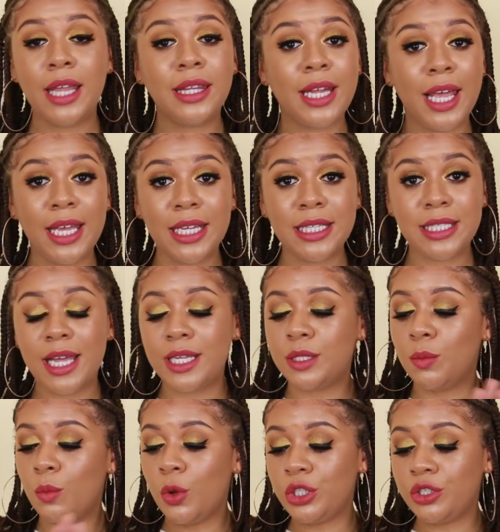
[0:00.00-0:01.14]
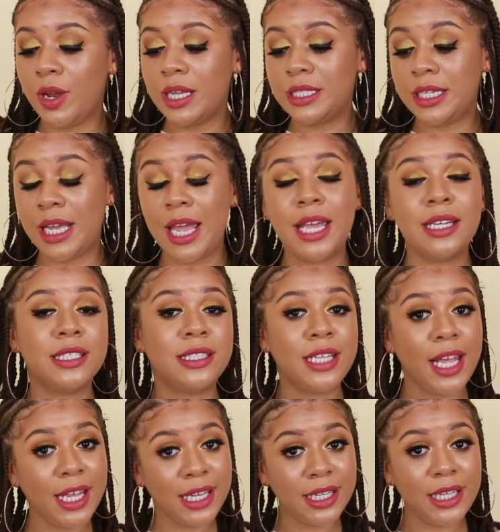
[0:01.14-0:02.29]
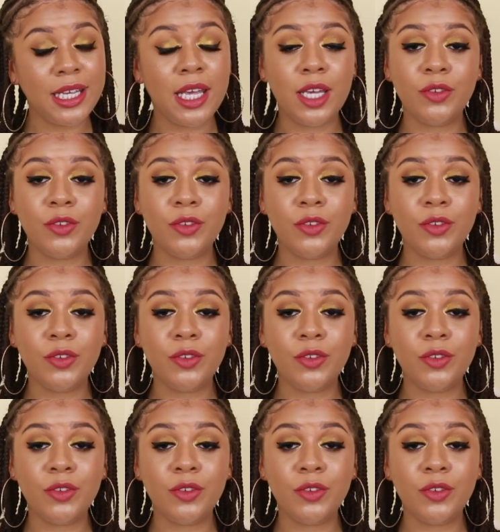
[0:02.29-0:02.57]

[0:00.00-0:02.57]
And like it says, moisturizing and detangling.